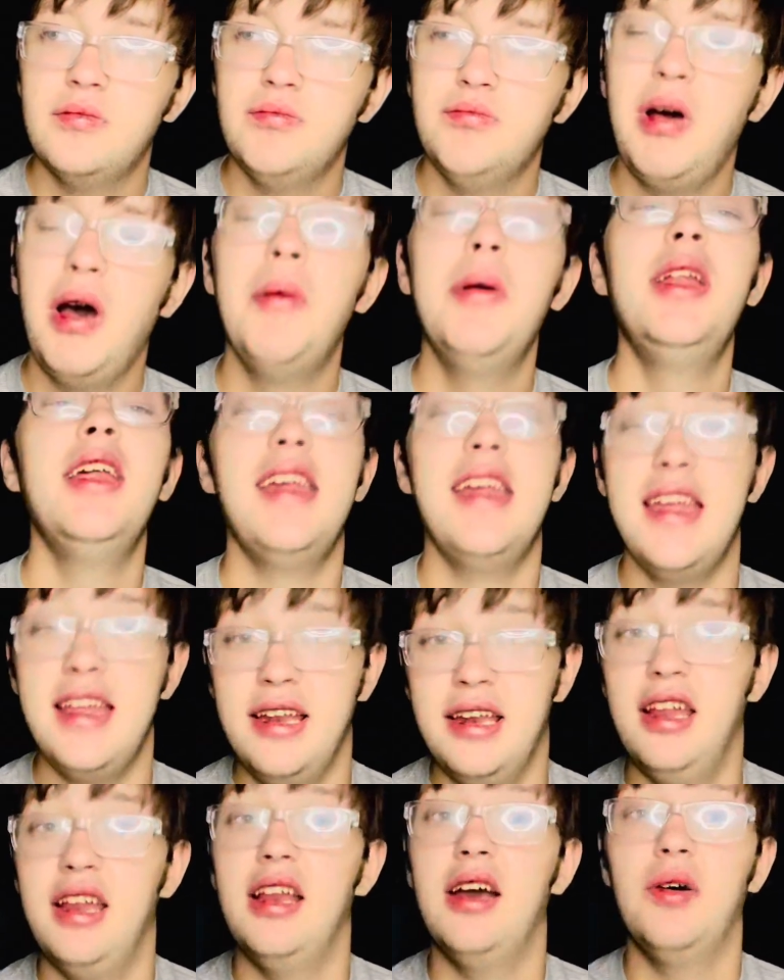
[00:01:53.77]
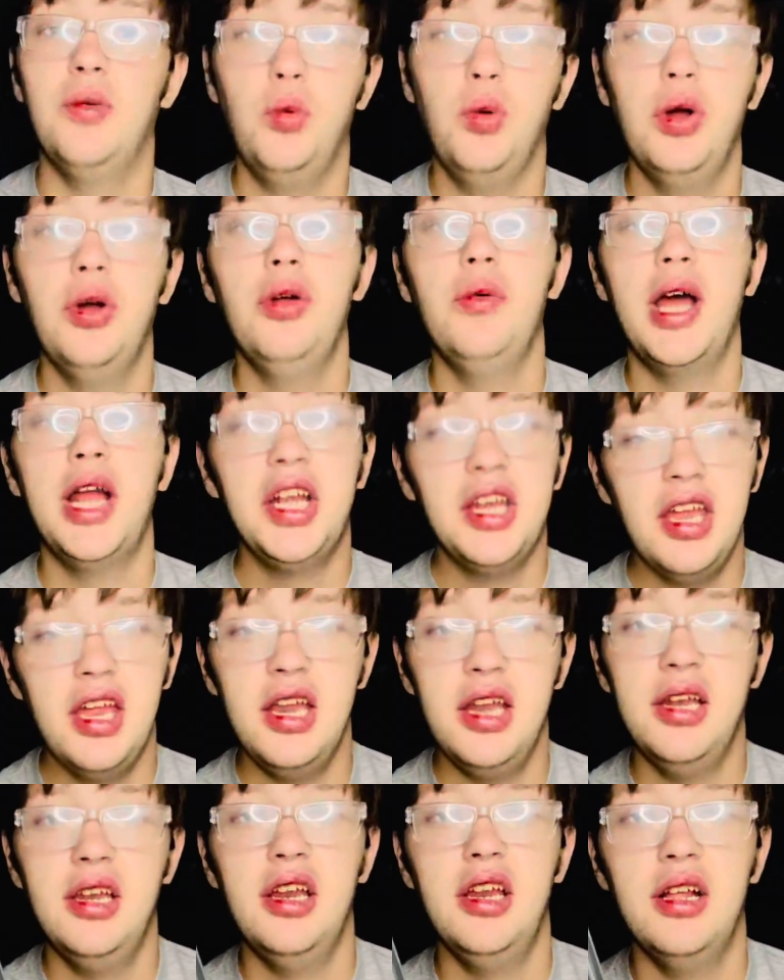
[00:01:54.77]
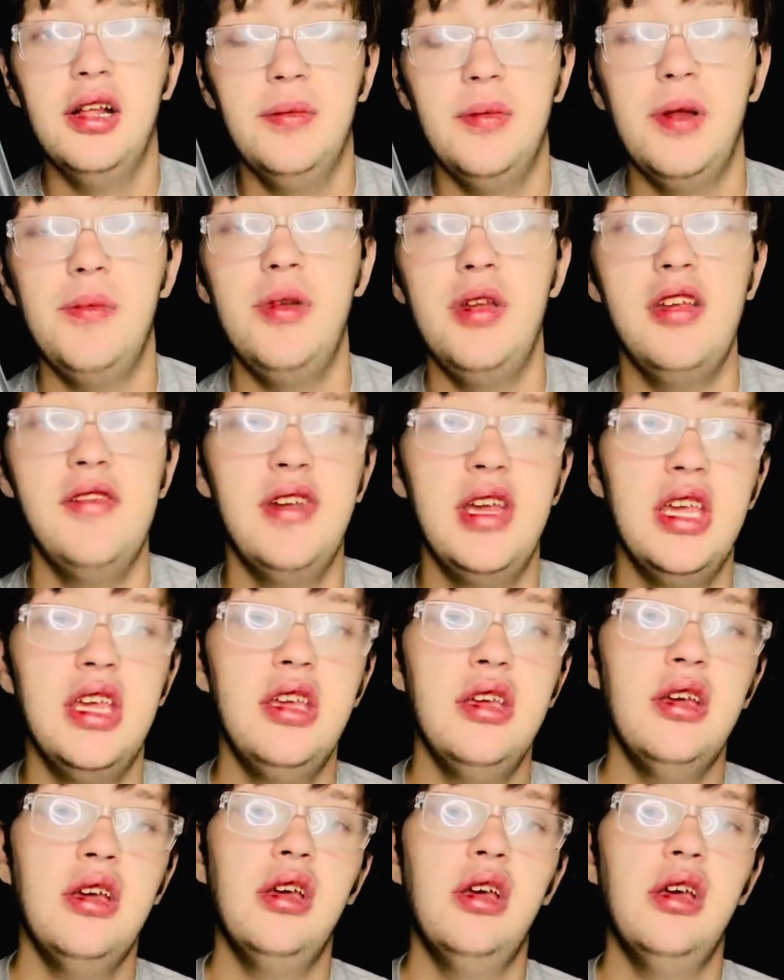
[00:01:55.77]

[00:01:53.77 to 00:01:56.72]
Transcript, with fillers: probably the ending. I really like the ending of the movie